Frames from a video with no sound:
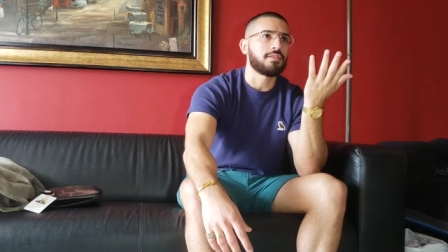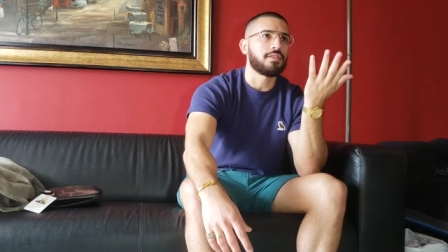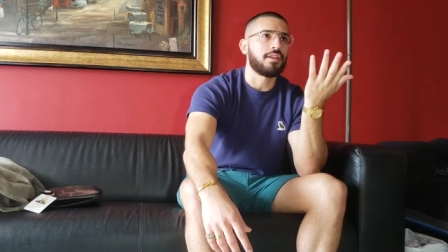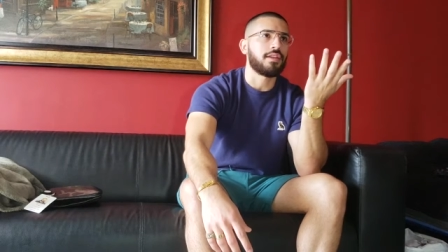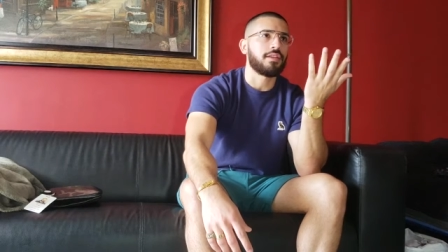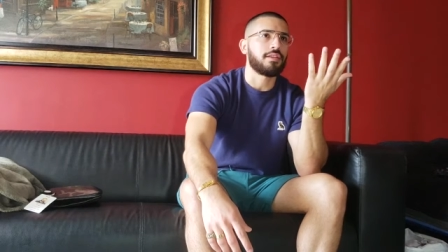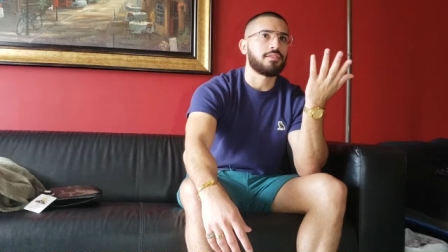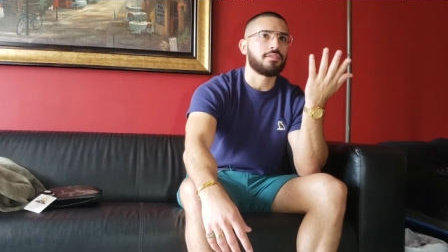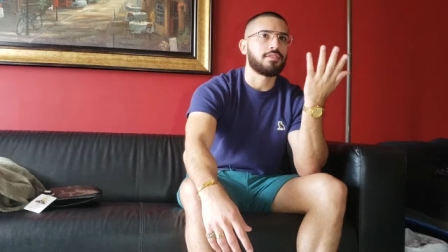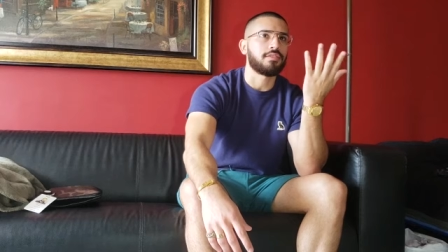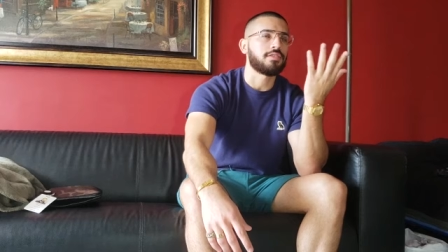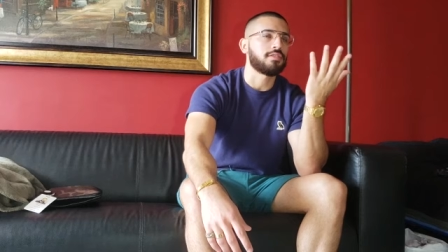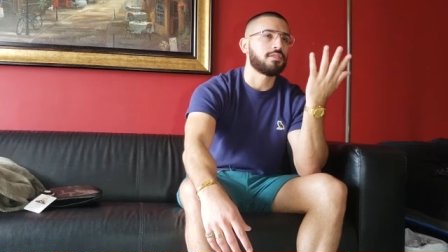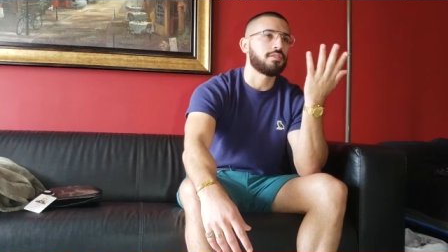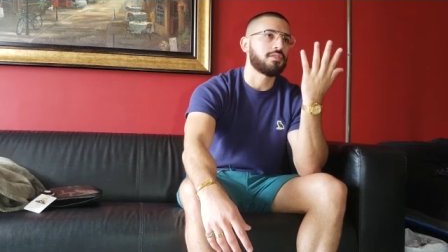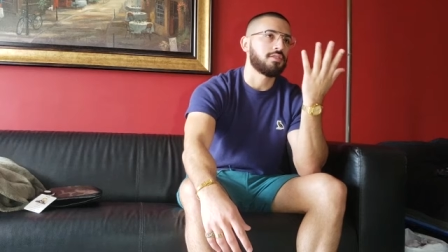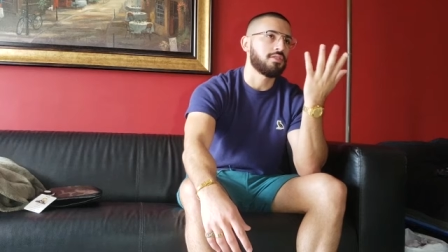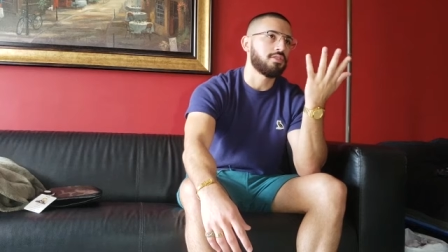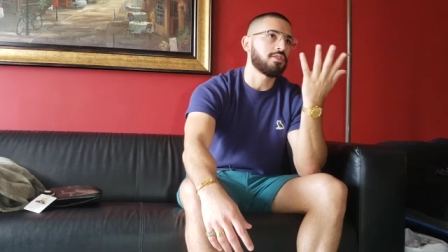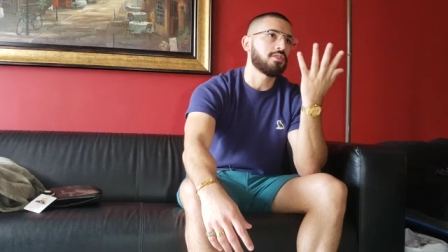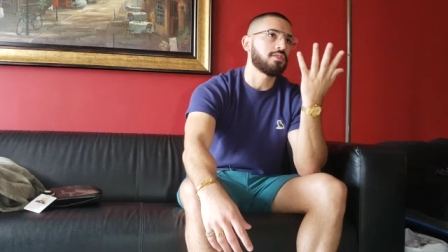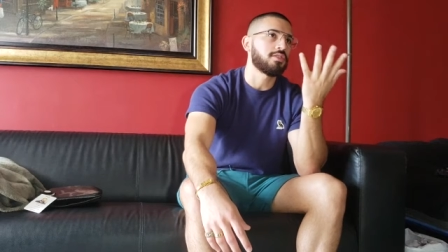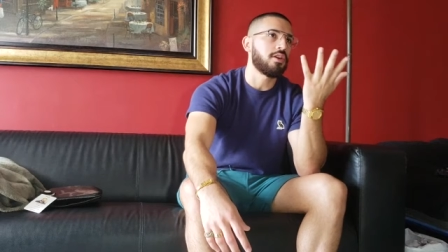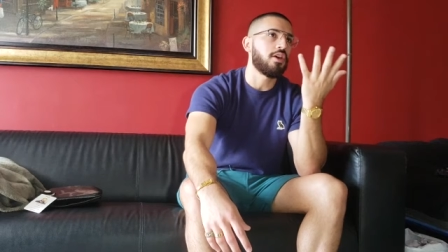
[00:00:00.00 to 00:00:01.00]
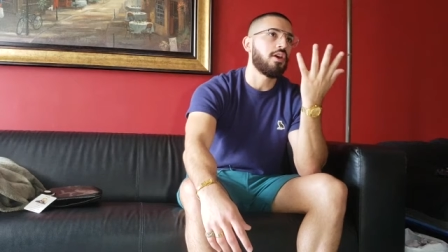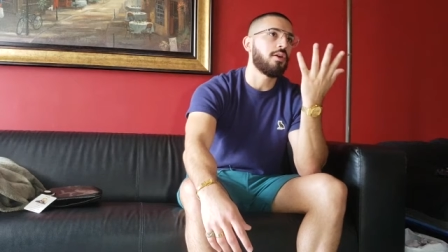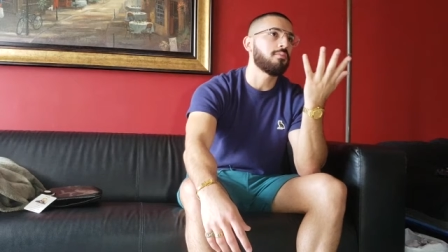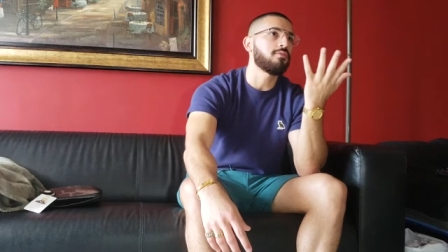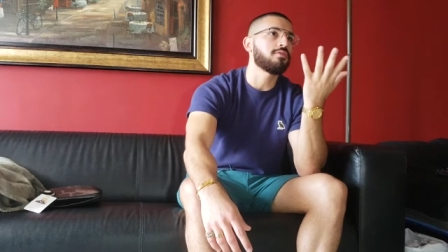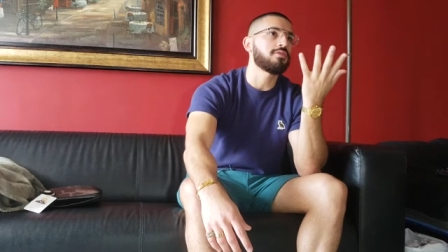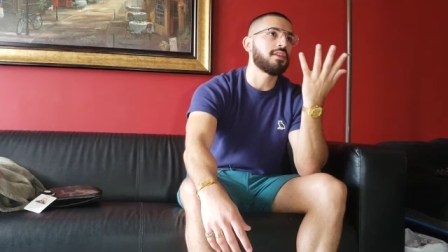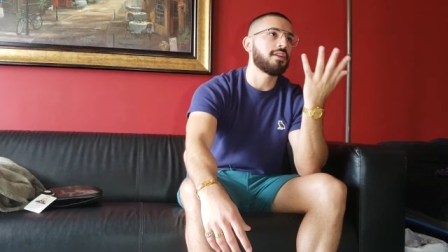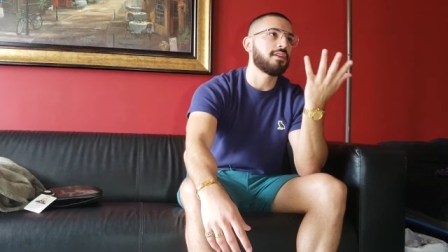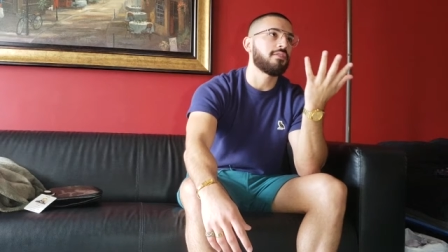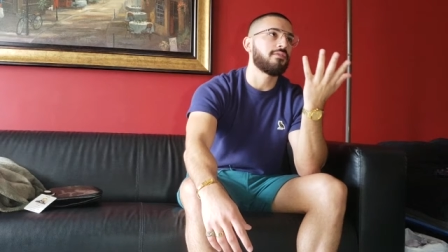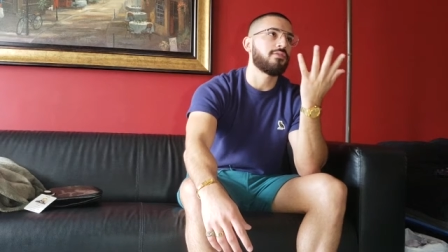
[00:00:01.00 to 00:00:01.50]
Like just just mm-hmm.
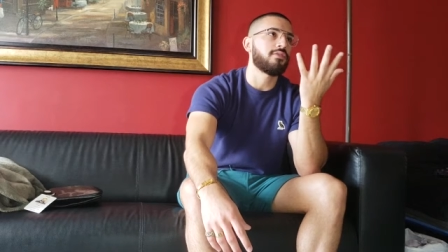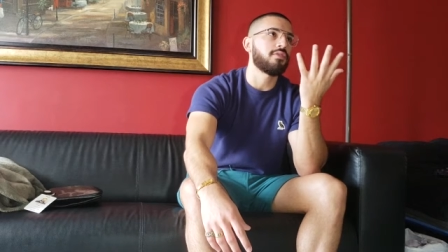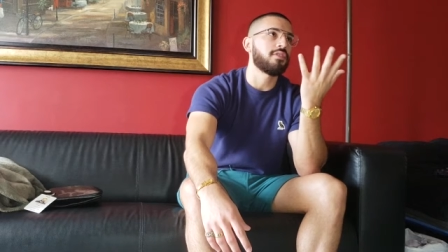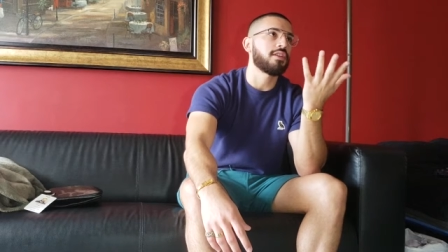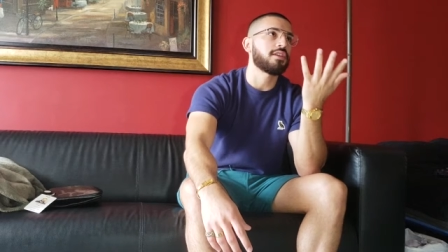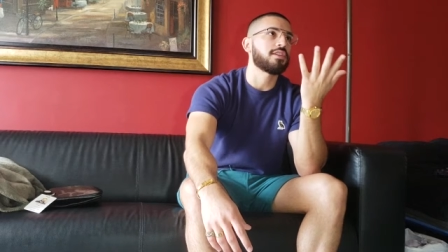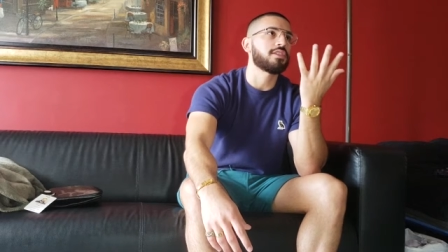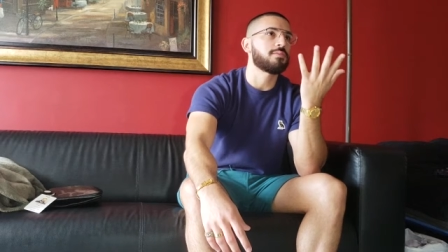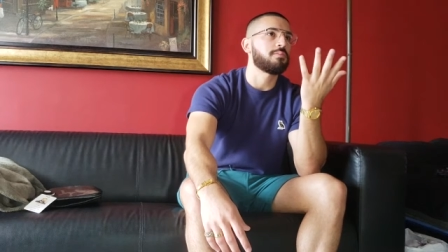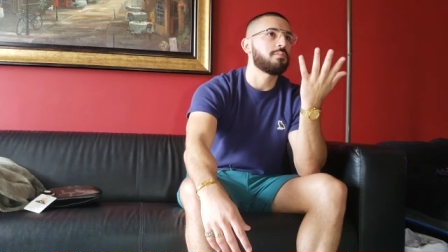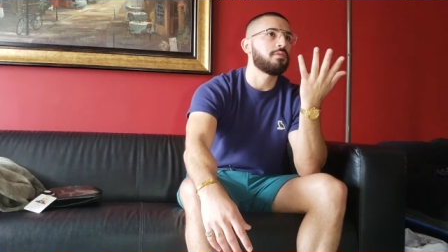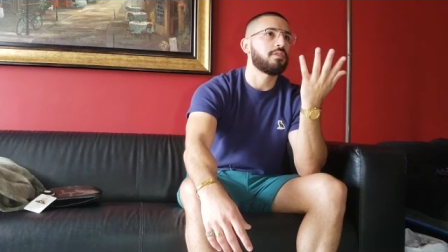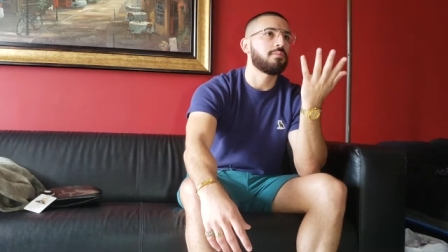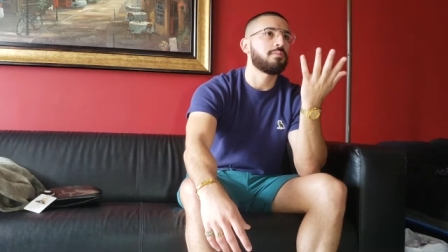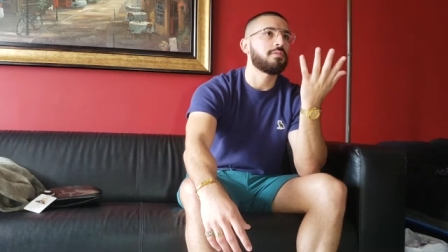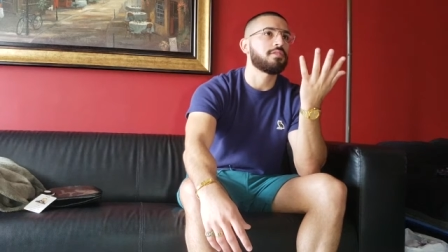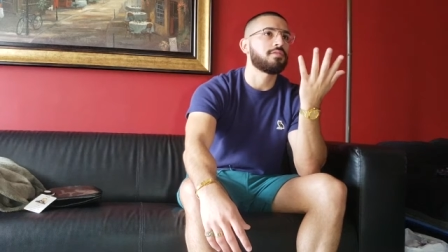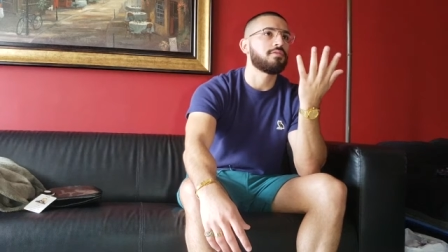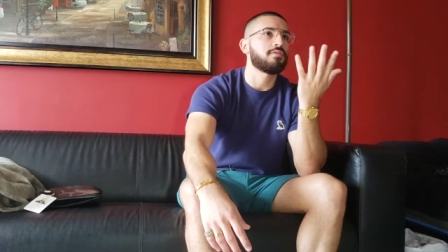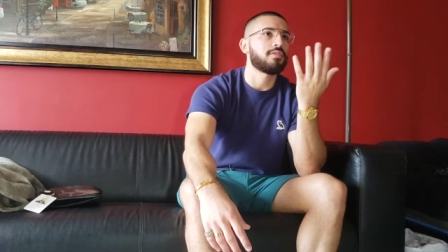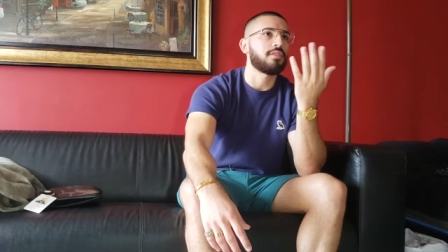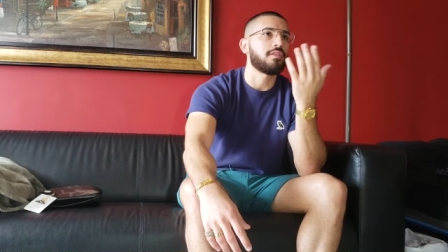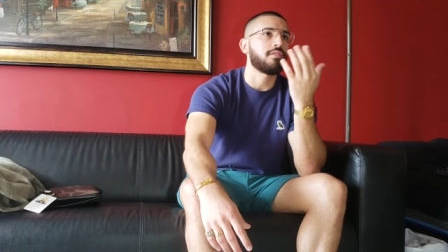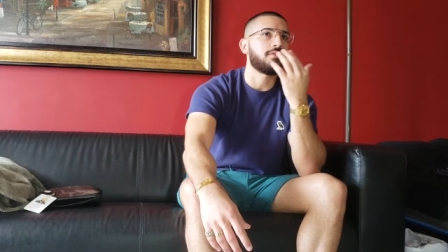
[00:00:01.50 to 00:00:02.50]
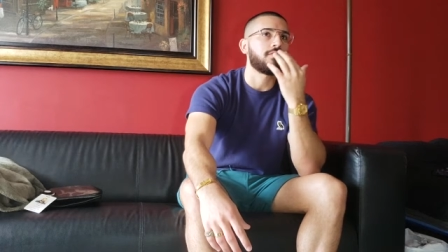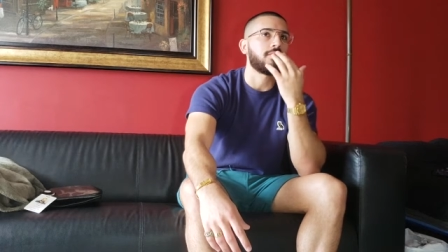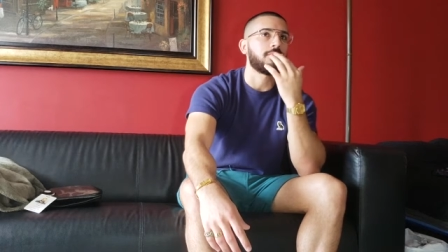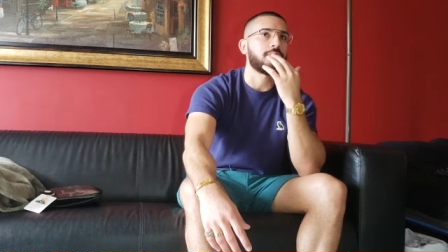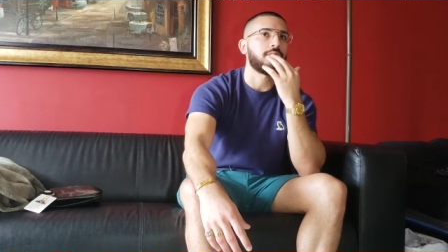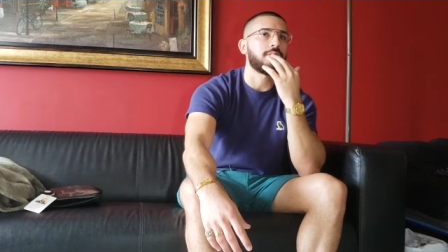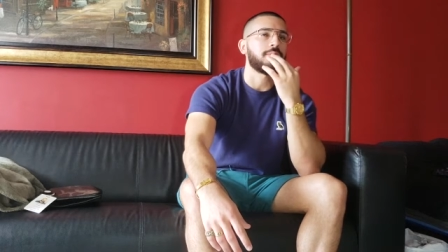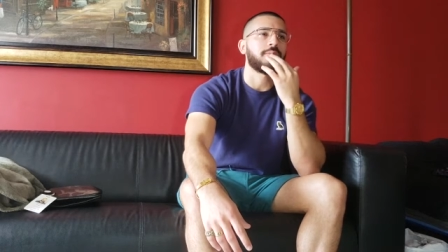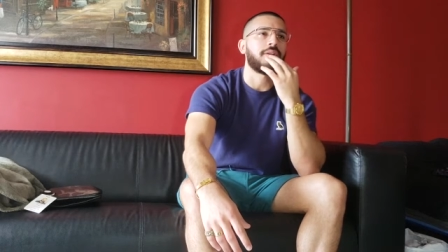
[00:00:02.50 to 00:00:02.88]
almost like for an experimental thing for me,